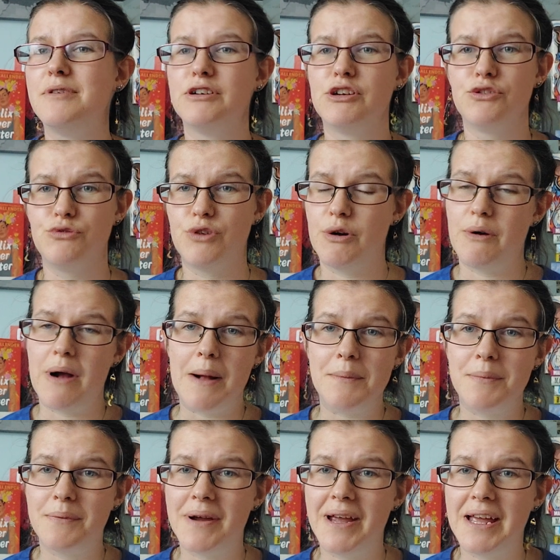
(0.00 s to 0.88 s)
grew
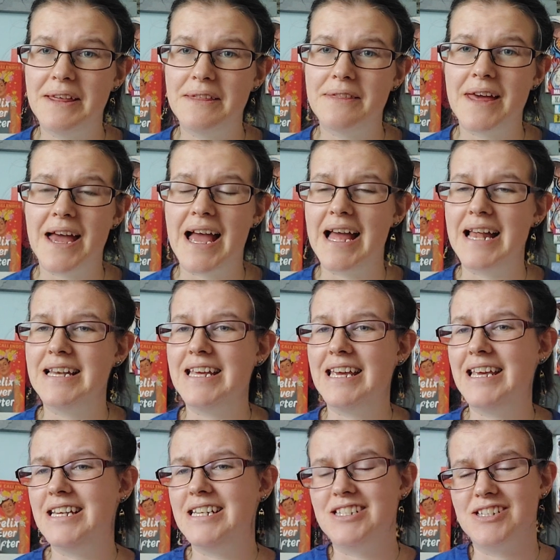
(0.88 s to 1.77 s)
up with, and
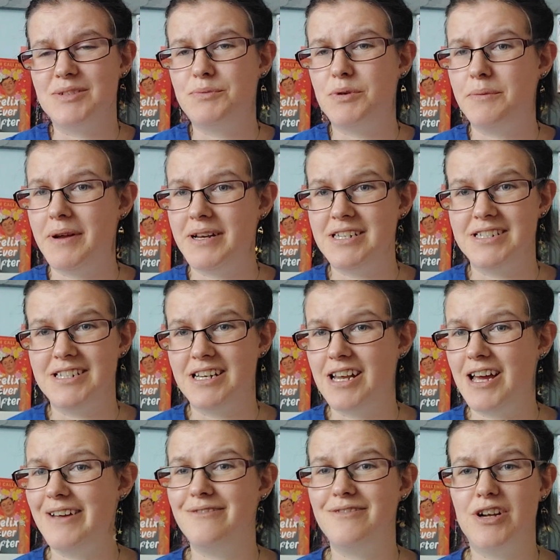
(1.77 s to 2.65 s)
it just promoted a
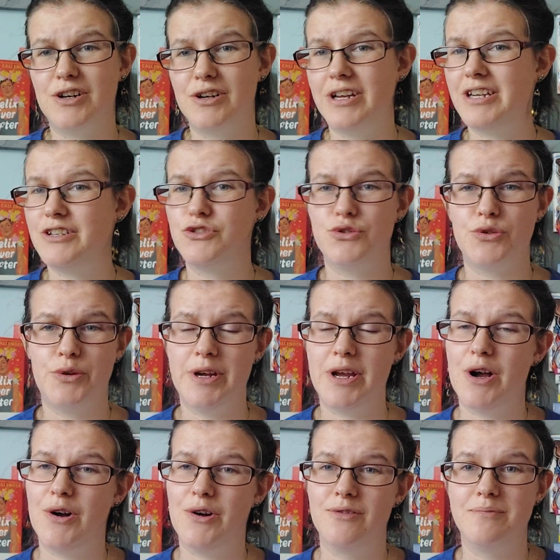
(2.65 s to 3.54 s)
lifelong
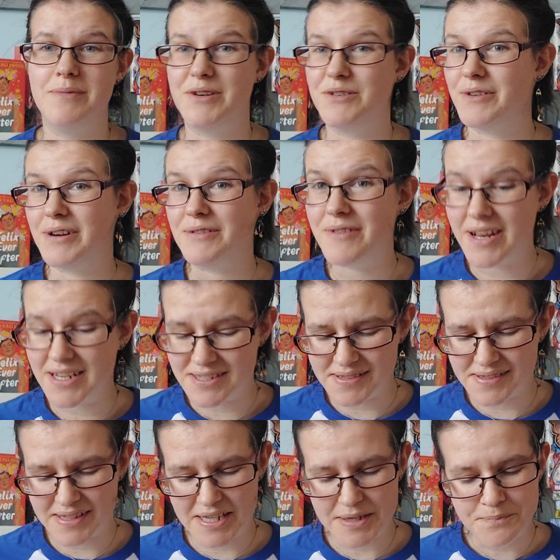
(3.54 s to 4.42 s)
joy of middle grade
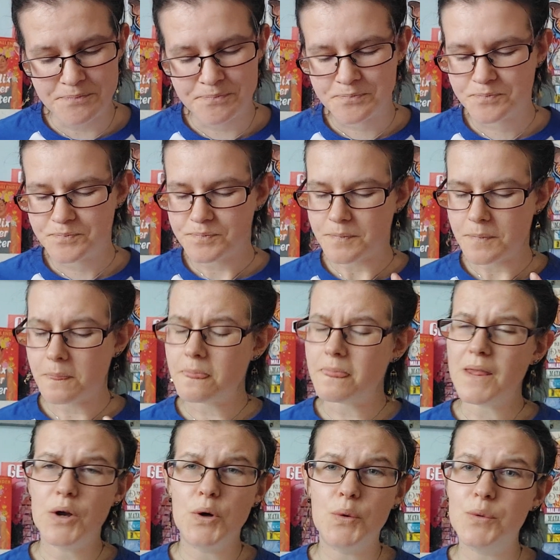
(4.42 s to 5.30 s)
fantasy.
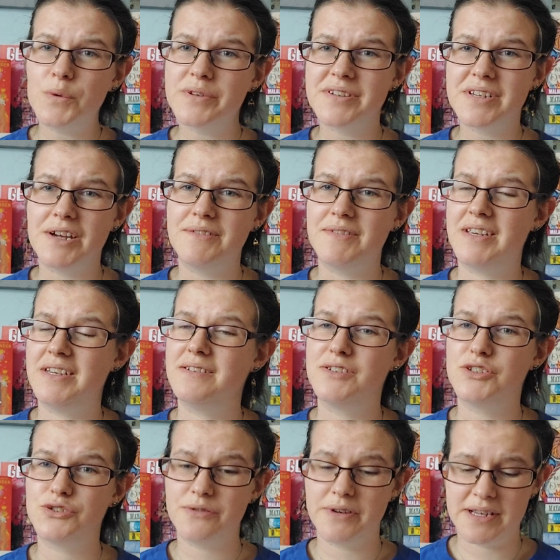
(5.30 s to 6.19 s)
Also, these
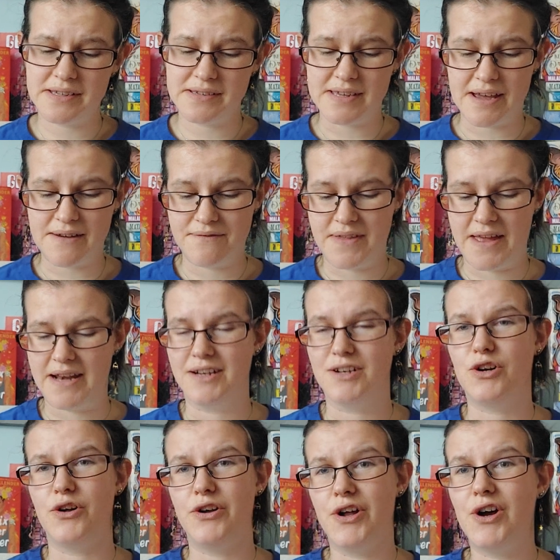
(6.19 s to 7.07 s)
stories have
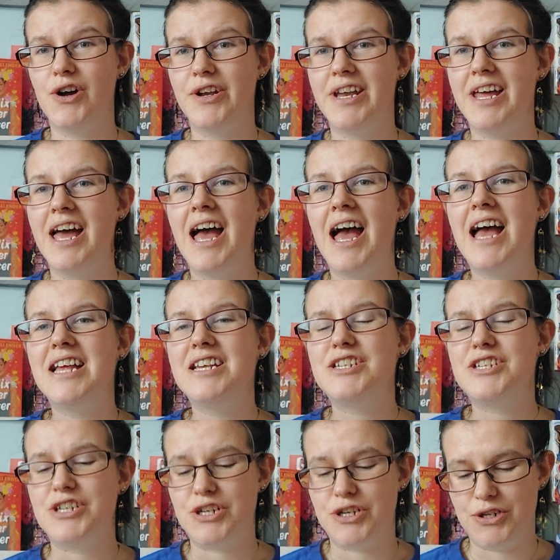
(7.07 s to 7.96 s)
then gone on
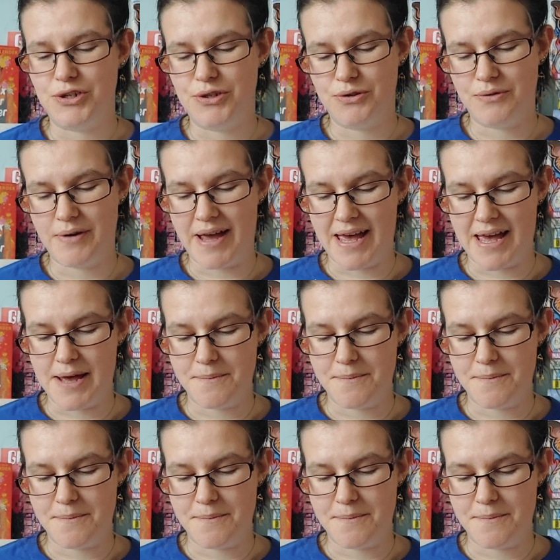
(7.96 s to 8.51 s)
to